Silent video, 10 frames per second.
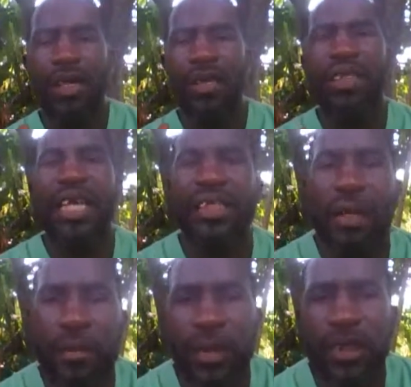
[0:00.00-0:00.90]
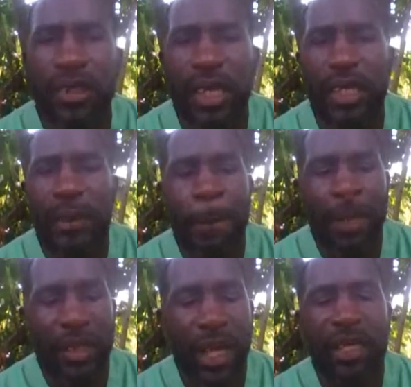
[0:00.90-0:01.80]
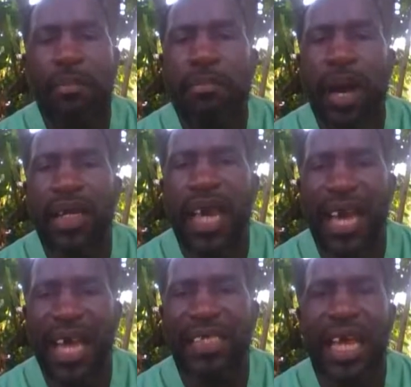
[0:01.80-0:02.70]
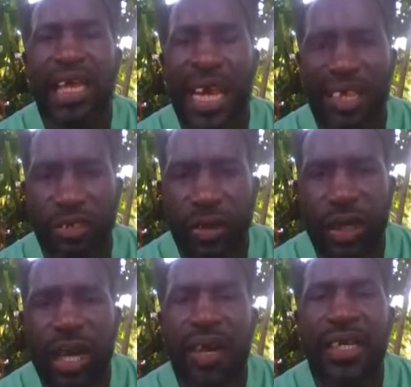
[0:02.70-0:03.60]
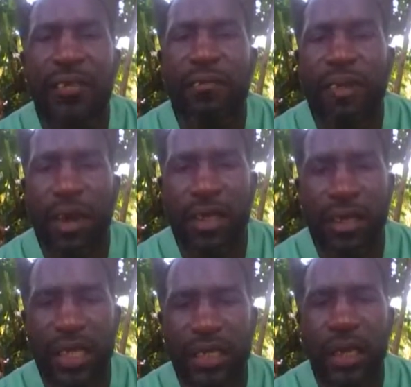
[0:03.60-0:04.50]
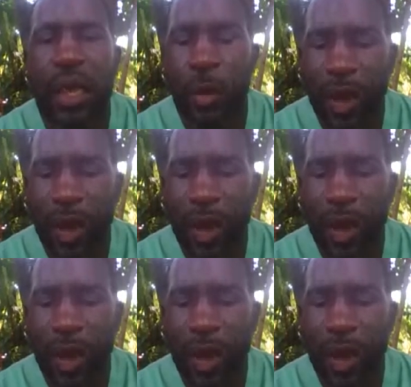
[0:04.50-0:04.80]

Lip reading: of the things I tell a person is that the body has a natural or a default setting.